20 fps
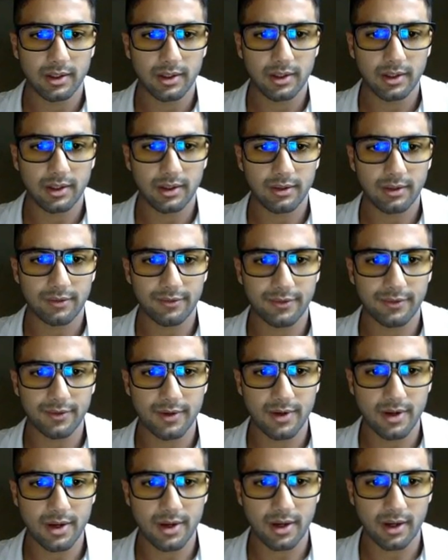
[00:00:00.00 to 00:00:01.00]
If
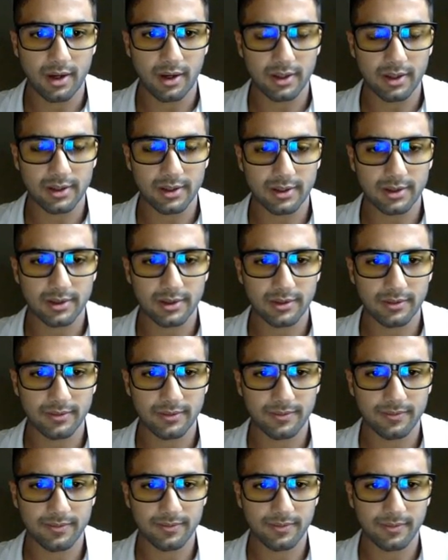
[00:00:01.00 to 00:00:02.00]
not,
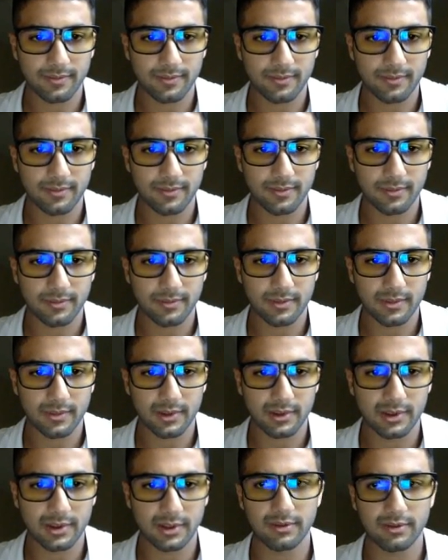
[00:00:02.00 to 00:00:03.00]

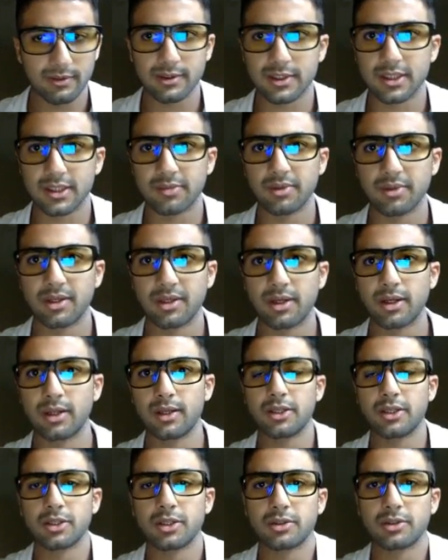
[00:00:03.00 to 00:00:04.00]
let's see if this community
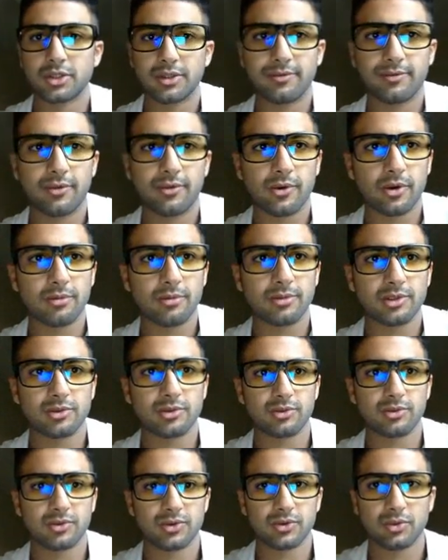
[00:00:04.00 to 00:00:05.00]
leadership forum is
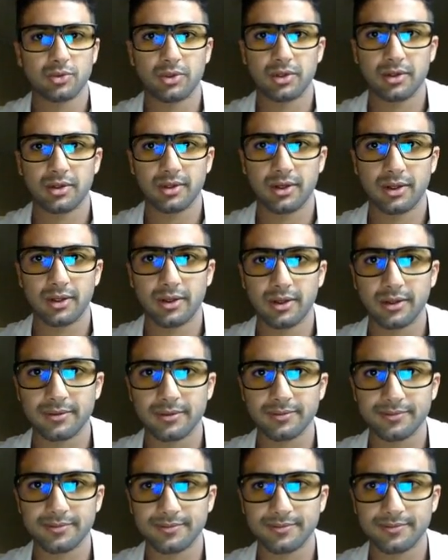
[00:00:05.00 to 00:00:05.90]
worth anything.